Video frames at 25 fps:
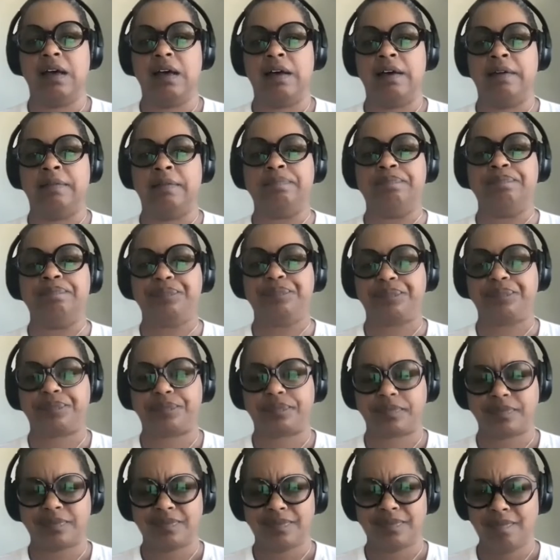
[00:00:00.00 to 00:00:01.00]
Um,
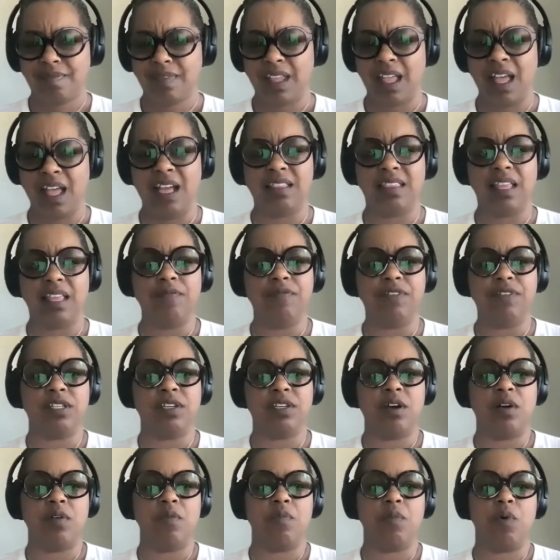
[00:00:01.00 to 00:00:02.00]
yeah. I'd love
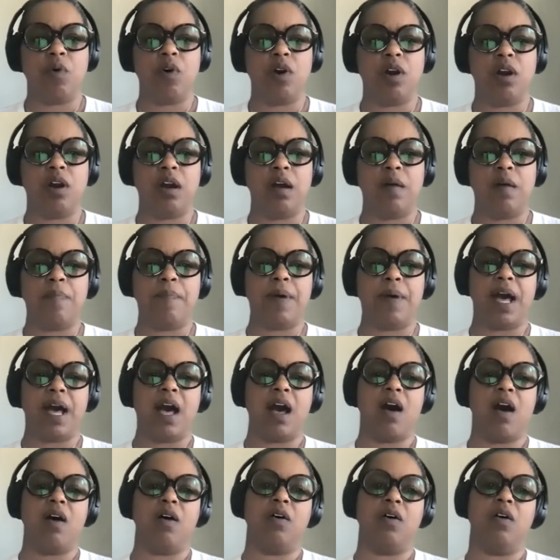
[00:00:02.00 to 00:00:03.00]
to know more
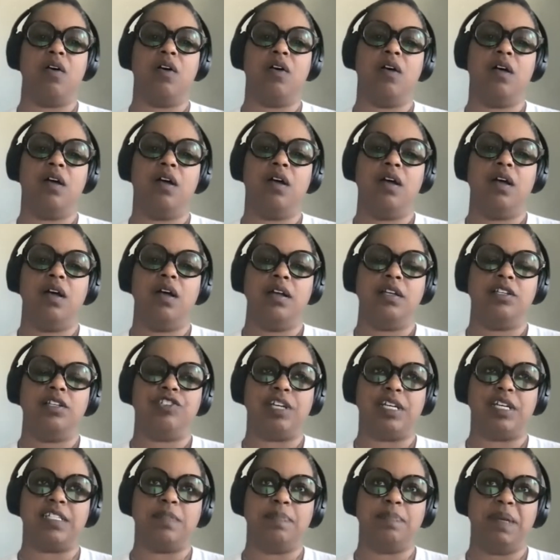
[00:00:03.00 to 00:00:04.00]
about,
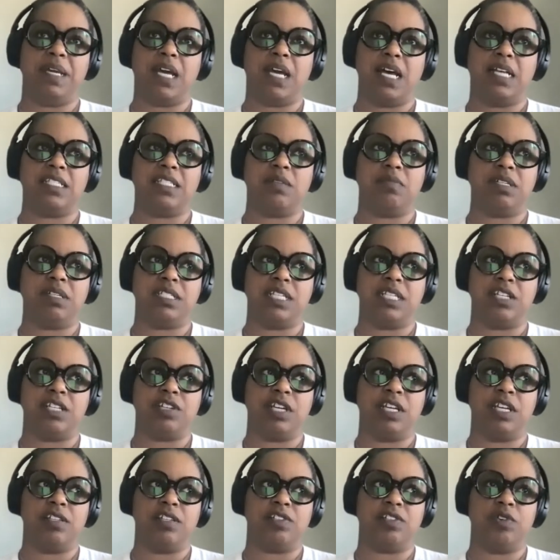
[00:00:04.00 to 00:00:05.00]
just because it was
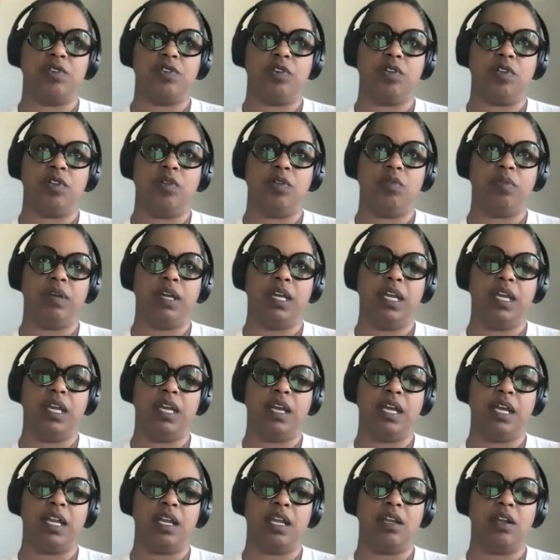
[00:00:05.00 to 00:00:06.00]
such a historical
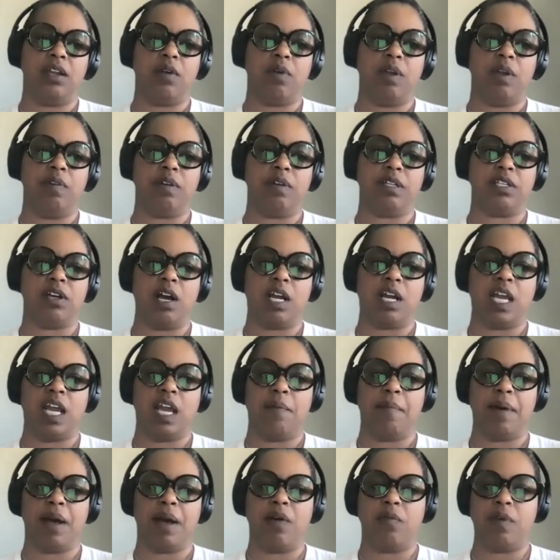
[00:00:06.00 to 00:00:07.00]
week, and I know we were
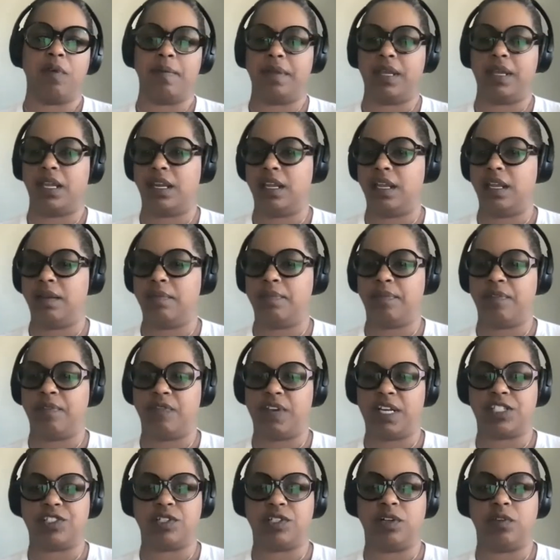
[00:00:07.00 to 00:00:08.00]
talking about women and
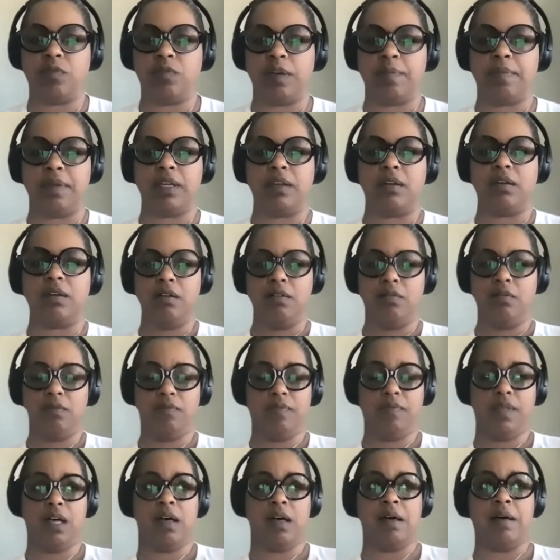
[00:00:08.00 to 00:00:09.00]
professional women
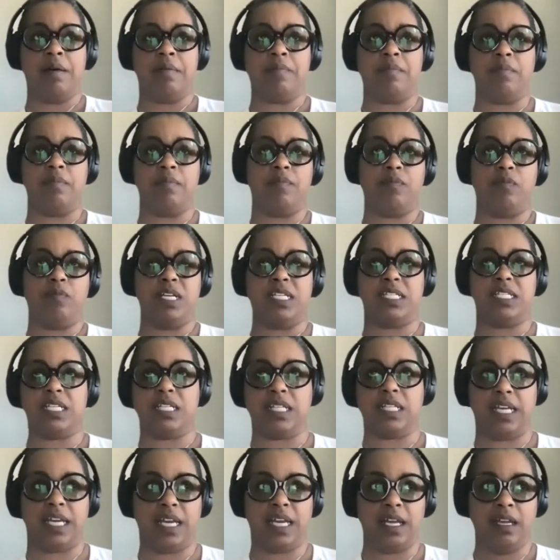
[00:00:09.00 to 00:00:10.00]
um,
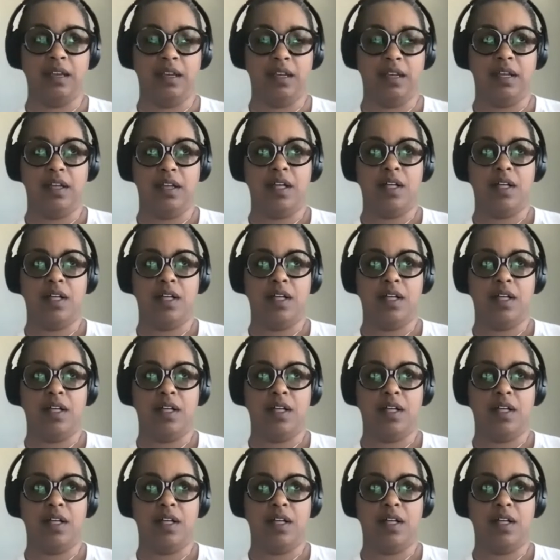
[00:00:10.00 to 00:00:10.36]
recently